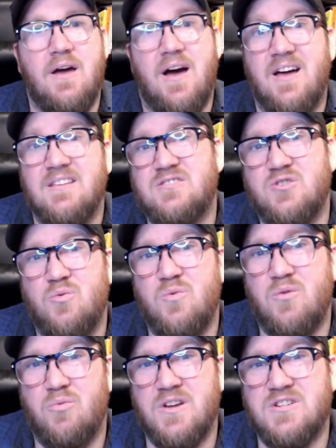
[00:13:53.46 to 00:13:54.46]
until
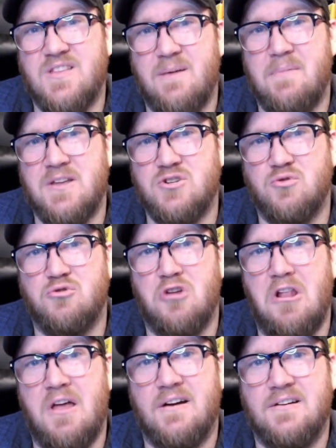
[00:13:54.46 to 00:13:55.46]
we reach that magical
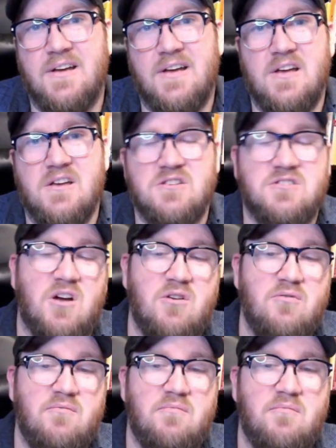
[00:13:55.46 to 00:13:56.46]
dollar.
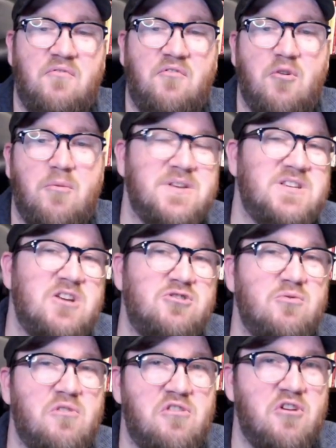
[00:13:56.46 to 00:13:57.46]
So for a
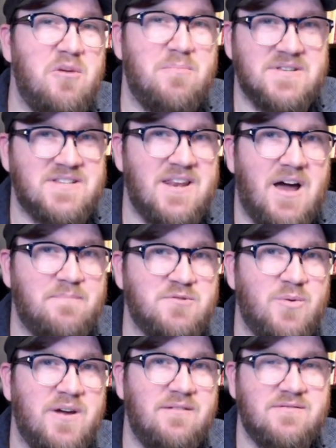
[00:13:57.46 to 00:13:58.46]
potential thirty percent
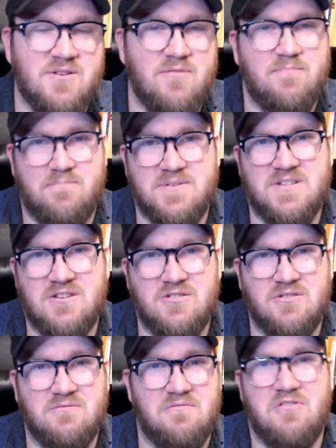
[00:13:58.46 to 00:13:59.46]
upswing, so
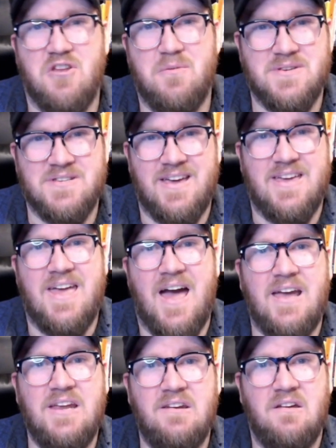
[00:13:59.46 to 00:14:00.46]
potential thirty percent
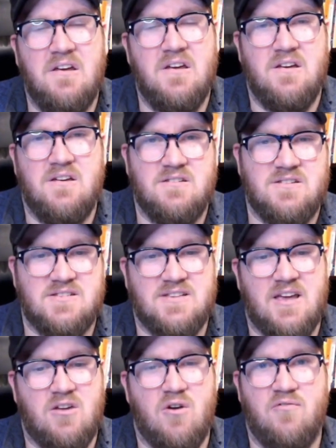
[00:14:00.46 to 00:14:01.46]
gain, to
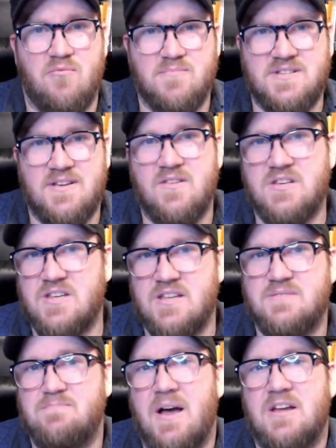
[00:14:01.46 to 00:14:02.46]
say go from seventy
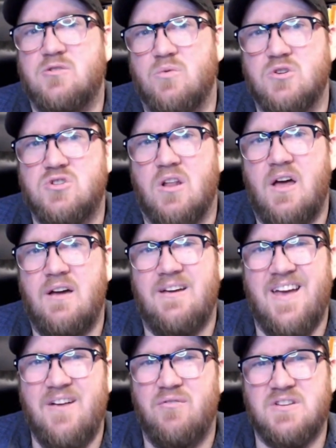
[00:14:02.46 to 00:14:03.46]
cents back to a dollar,
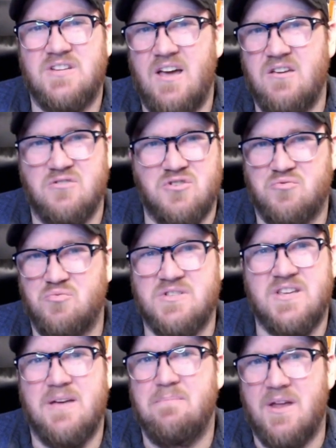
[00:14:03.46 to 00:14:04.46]
every you're just
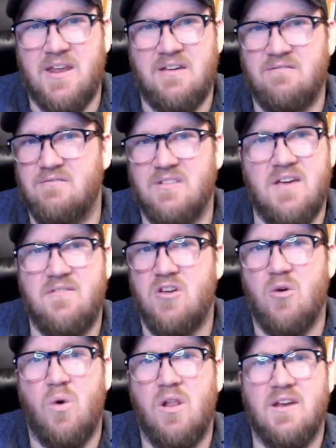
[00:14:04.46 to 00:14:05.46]
risking money leaving
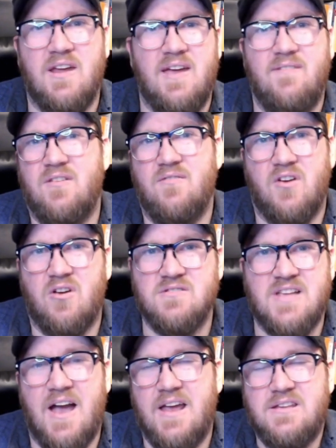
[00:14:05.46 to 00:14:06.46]
your wallet. Even if it
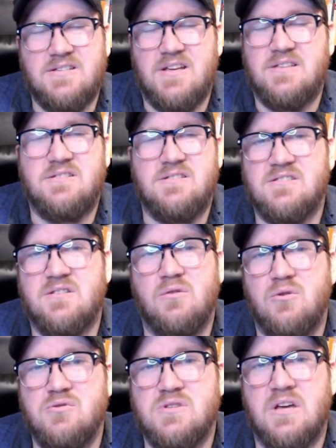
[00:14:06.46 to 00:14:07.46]
goes to eighty cents, you're still
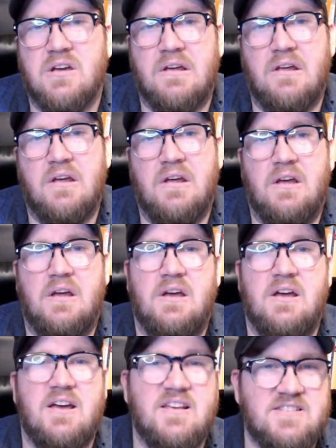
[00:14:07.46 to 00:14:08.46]
losing.
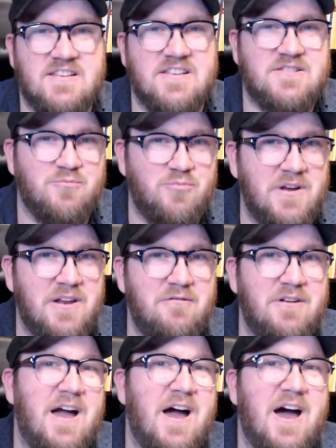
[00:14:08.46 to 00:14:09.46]
It's it's a really,
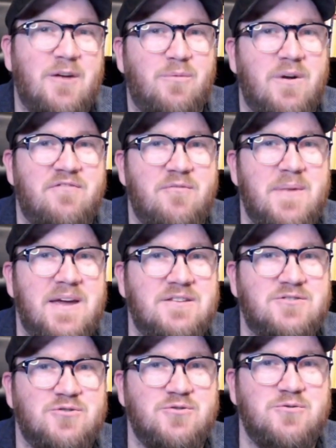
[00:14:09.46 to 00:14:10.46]
really hard one for me
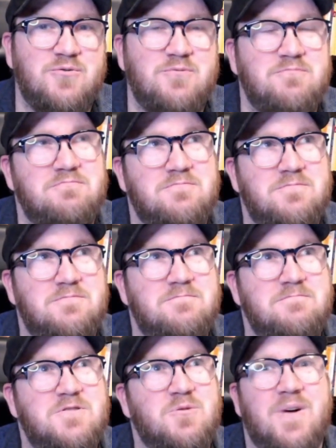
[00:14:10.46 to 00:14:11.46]
to,
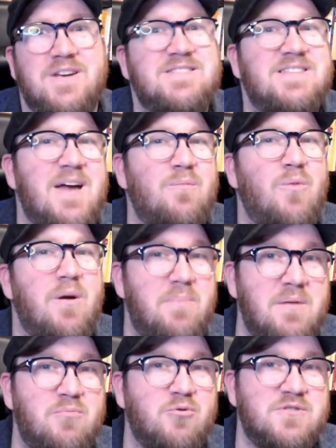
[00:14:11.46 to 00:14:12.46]
to understand why
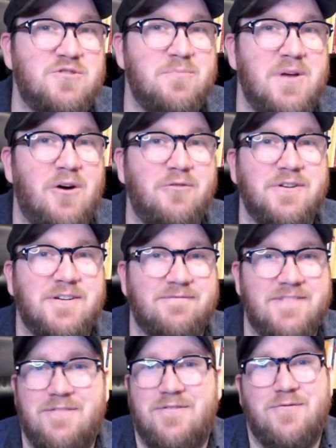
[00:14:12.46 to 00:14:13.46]
people would still be holding.
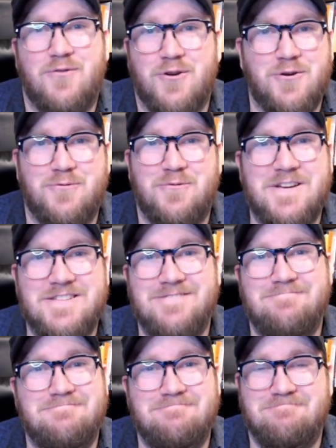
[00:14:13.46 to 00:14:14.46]
If you've got a good
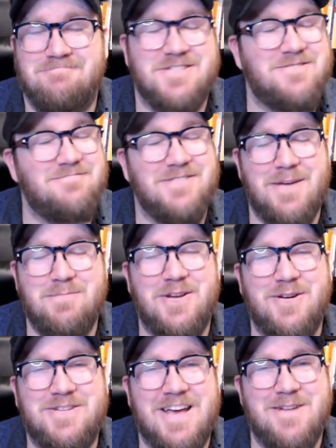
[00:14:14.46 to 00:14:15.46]
reason, just let me
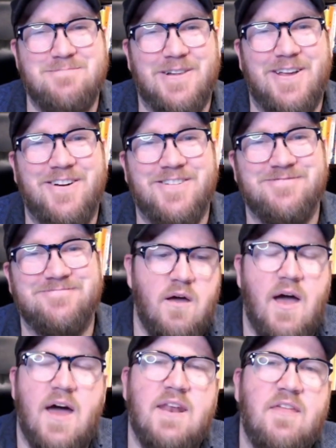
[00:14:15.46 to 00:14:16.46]
know down below.
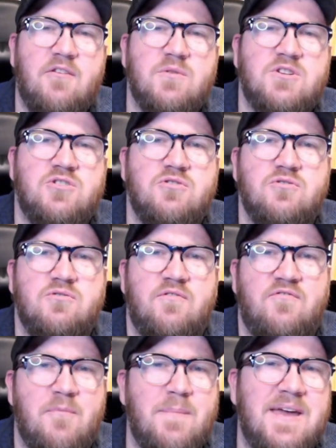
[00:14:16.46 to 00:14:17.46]
Another issue
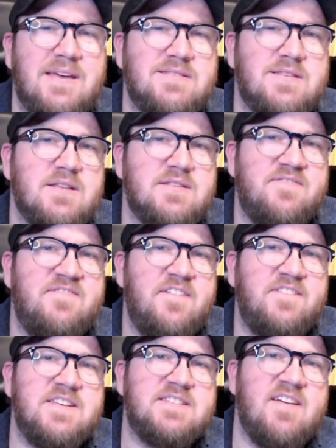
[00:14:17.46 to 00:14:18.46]
for me is that
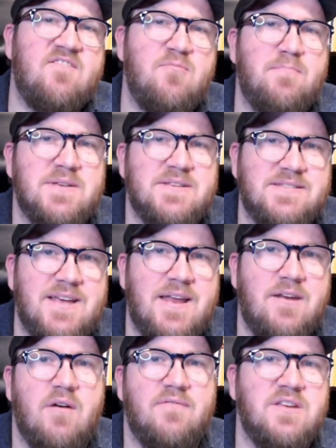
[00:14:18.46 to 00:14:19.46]
fifty-seven
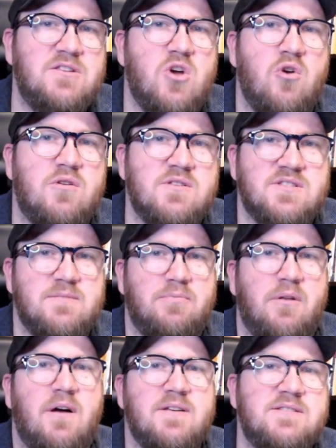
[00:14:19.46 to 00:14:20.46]
percent of the token
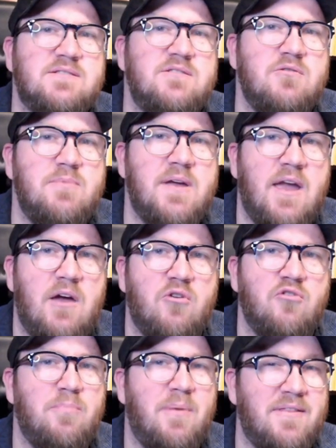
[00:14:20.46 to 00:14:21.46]
supply is still being
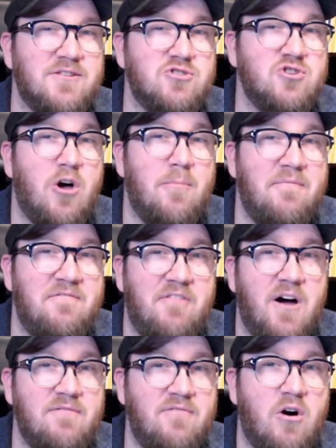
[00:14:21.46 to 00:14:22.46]
held by the top
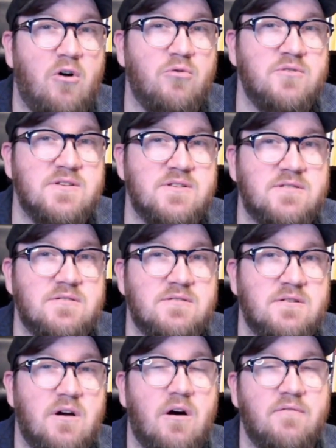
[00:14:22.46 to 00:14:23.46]
five holders
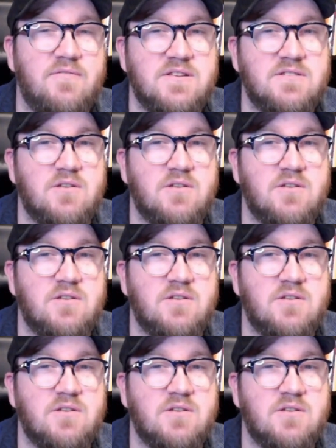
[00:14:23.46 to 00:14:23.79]
of this